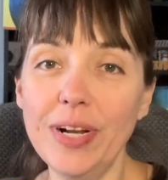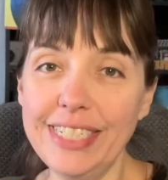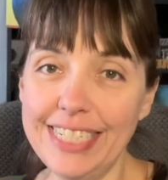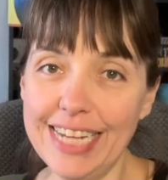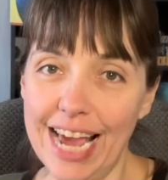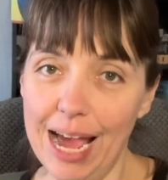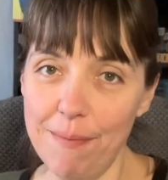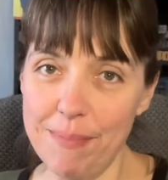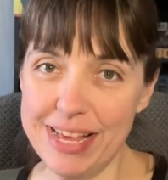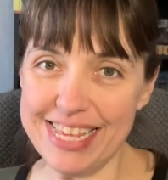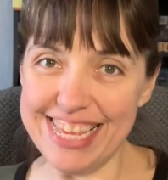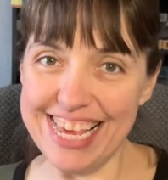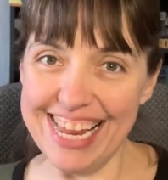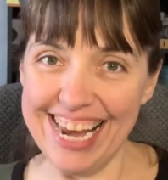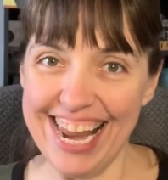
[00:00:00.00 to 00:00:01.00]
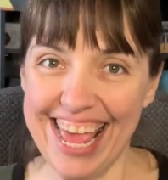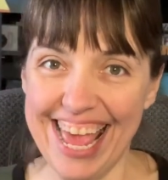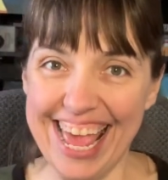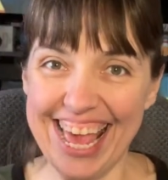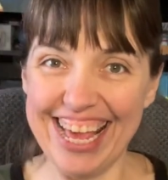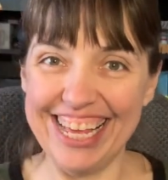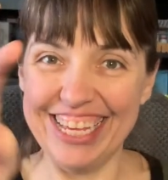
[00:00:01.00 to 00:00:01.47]
What time is it?
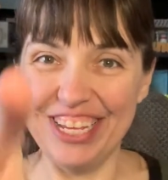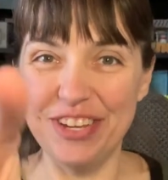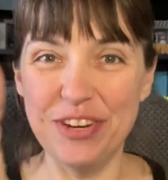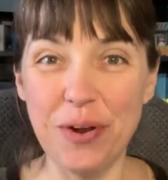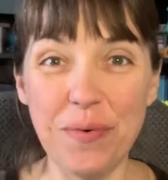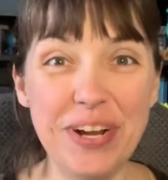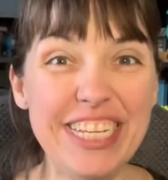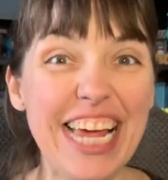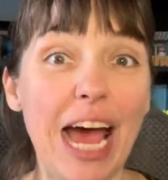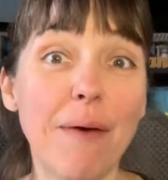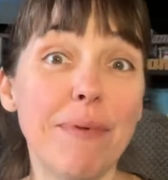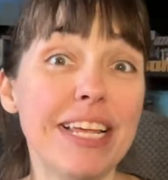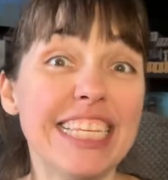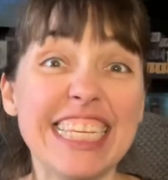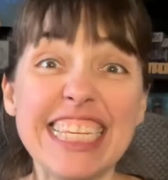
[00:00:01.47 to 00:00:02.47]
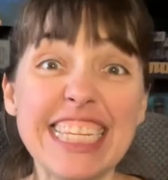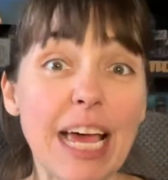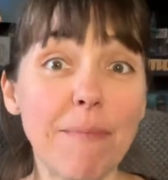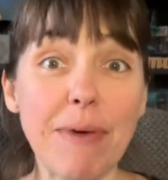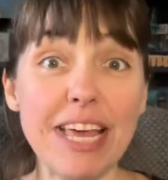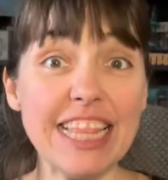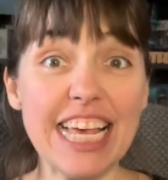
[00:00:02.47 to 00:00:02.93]
You know what time it is. It's
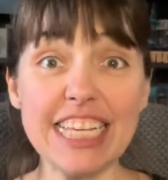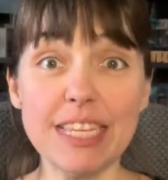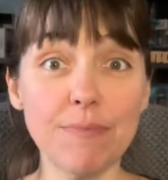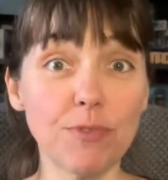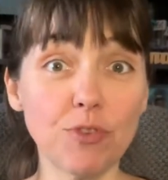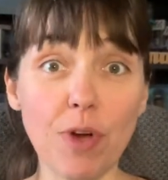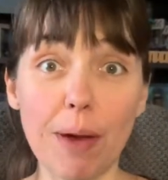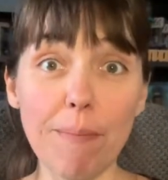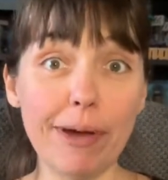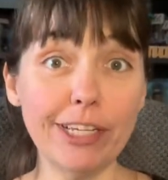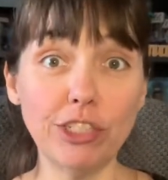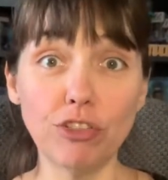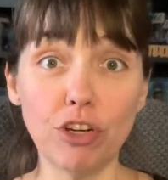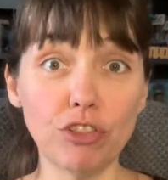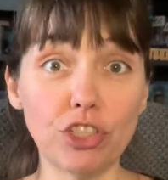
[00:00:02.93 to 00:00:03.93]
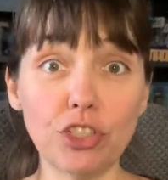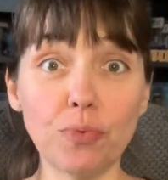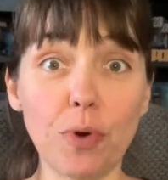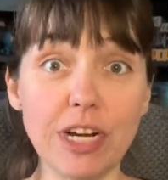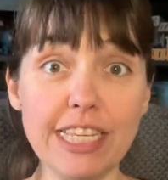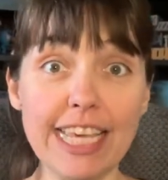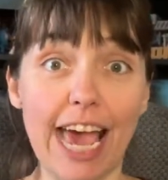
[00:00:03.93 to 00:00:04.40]
time to hit that subscribe button. You know just
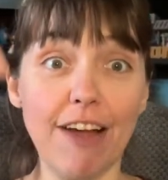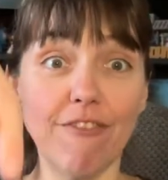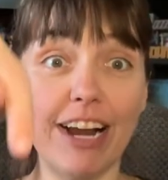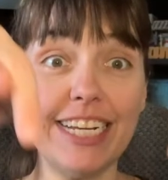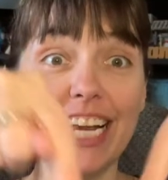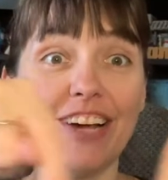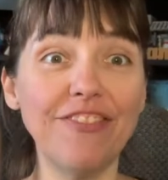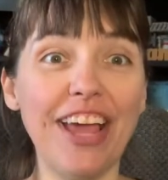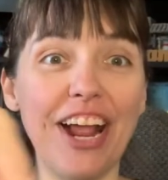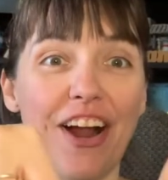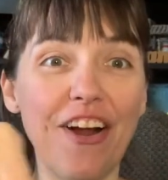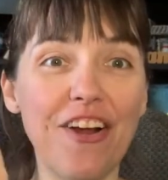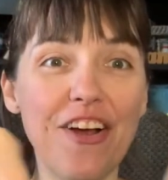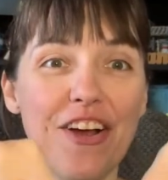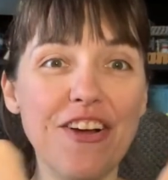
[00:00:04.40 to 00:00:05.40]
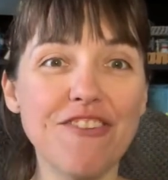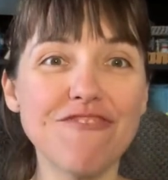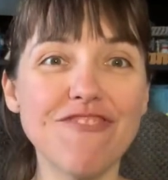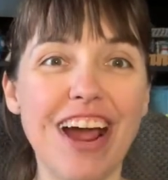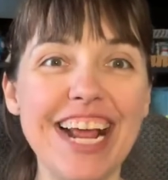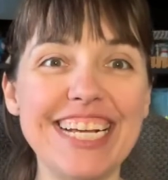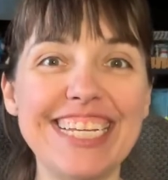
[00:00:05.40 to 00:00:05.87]
where it's at. Right down there.
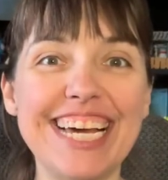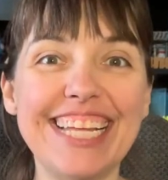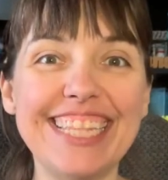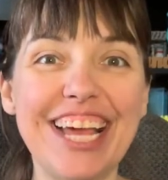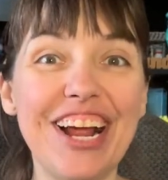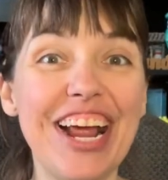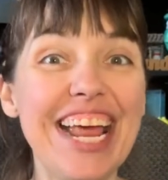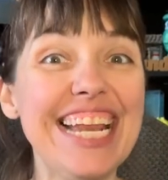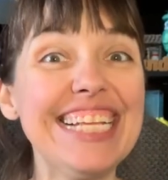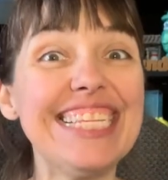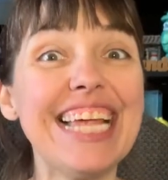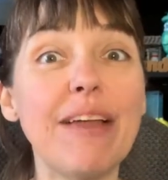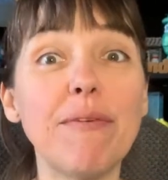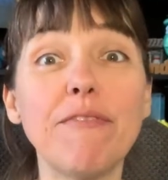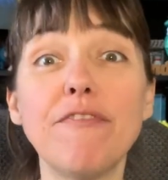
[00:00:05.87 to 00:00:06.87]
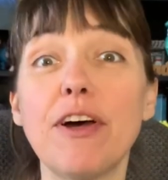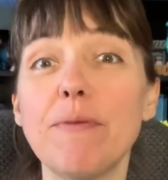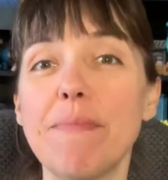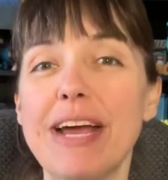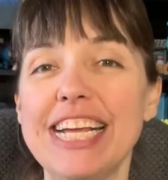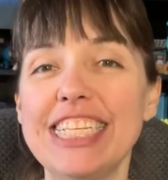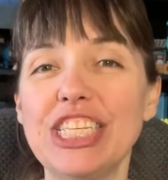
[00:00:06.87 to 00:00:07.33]
Right down there. And it's time to find
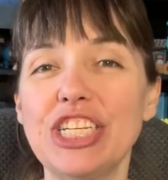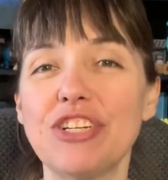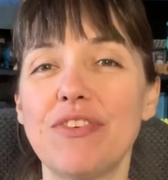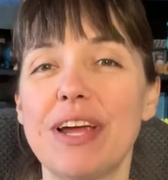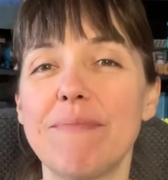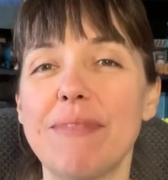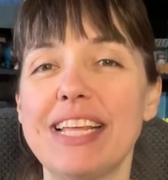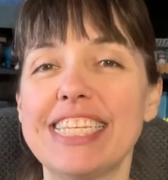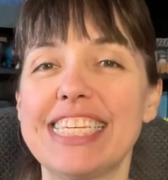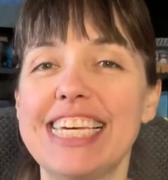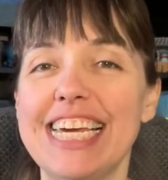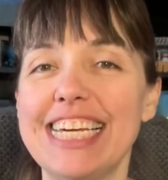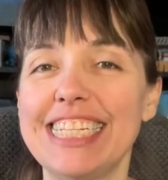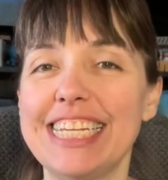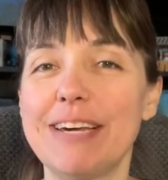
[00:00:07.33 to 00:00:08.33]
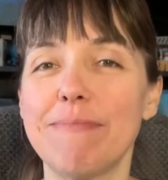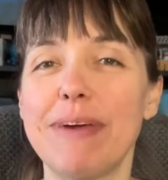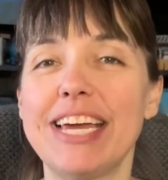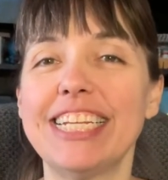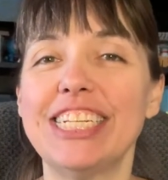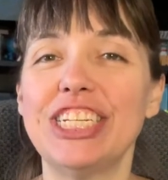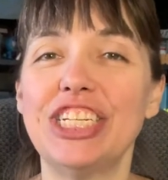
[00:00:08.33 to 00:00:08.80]
my Instagram. That's Geekly
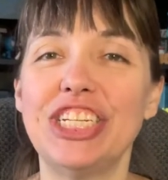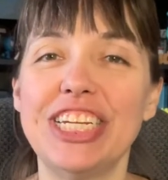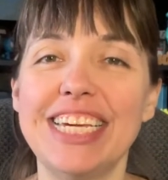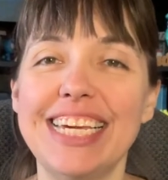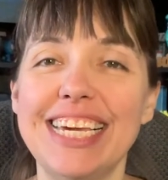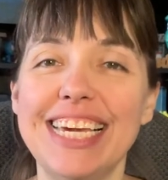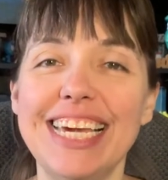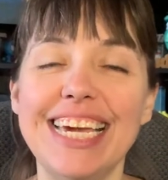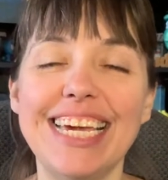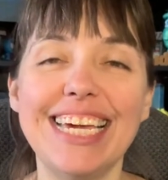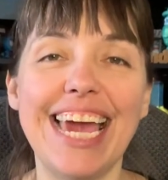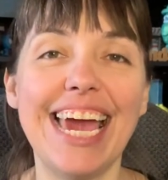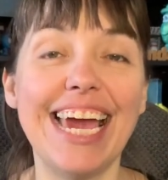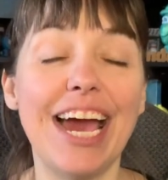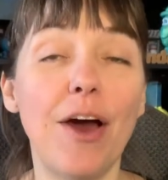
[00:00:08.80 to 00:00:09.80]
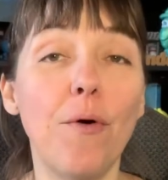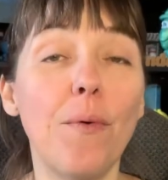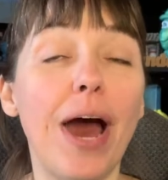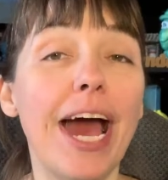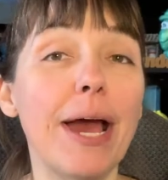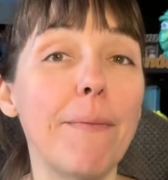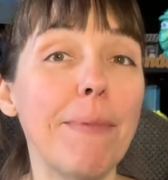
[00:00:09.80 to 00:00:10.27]
Amanda. G E E K L
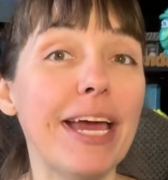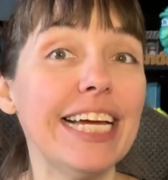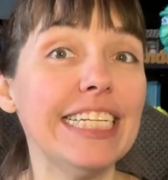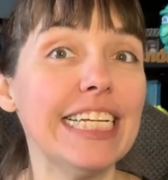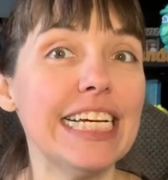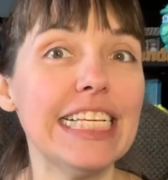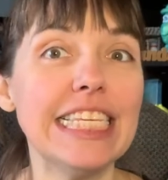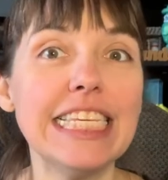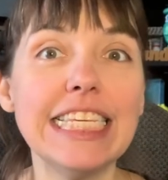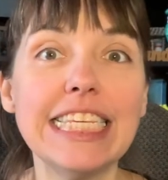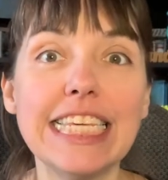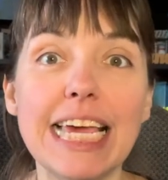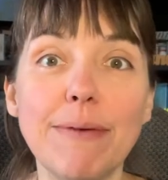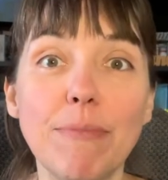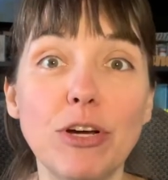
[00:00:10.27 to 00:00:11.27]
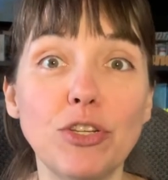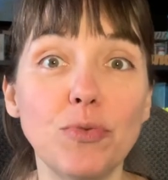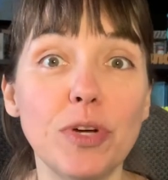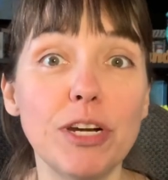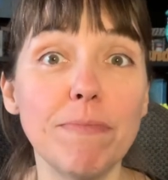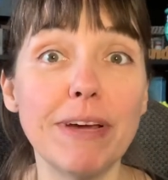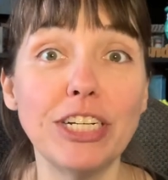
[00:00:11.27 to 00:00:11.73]
Y Amanda. It's the same on
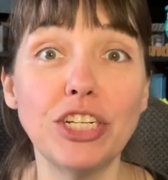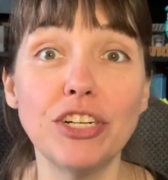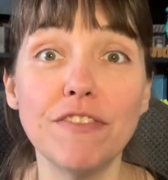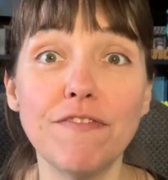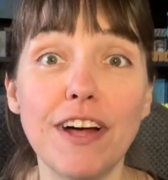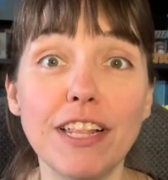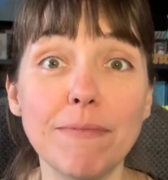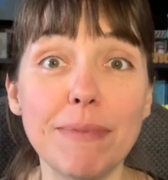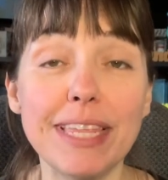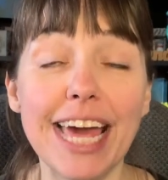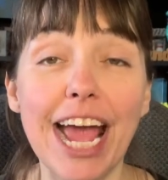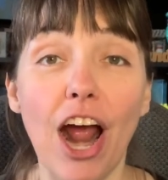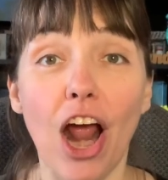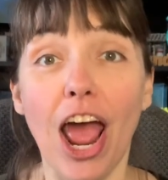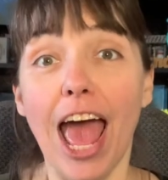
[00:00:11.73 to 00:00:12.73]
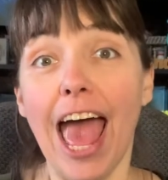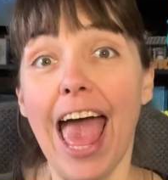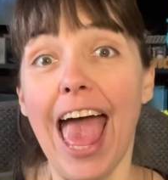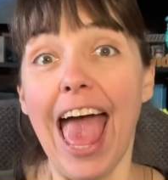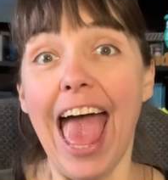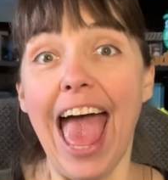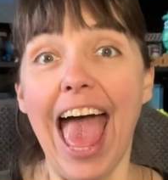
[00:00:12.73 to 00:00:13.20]
Twitter. Make sure to follow me there.
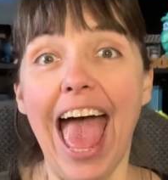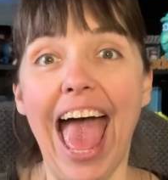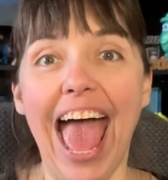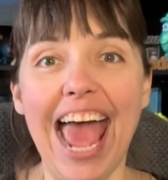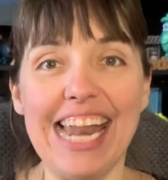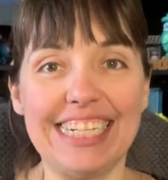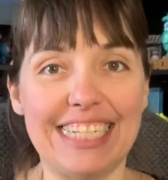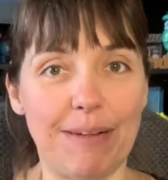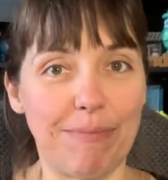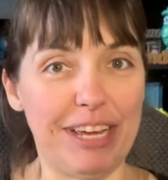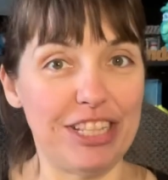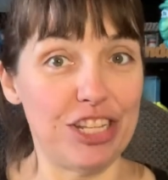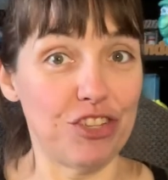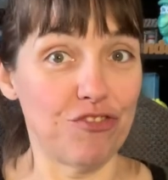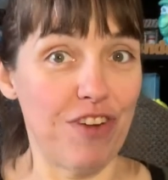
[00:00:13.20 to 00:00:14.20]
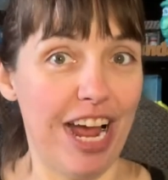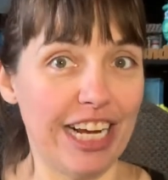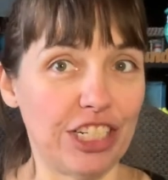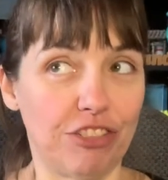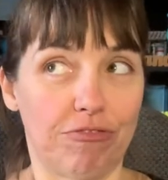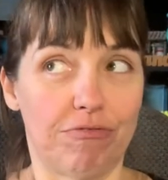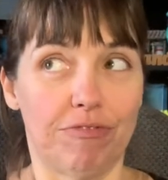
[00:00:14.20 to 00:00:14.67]
And it's time to get this
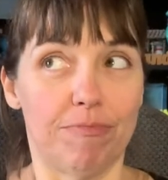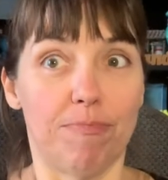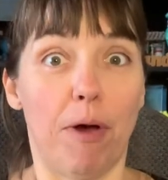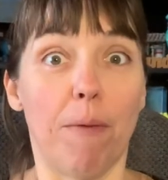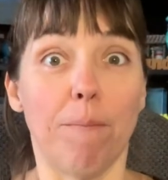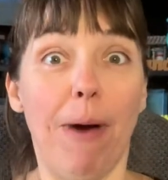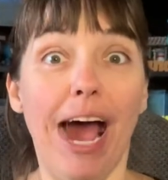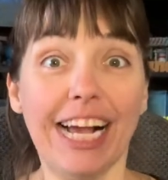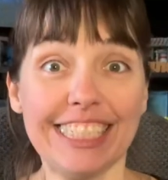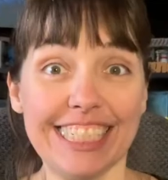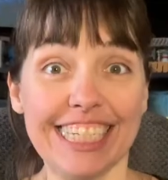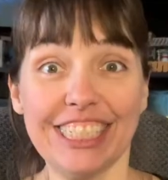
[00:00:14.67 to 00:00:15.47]
rec unboxing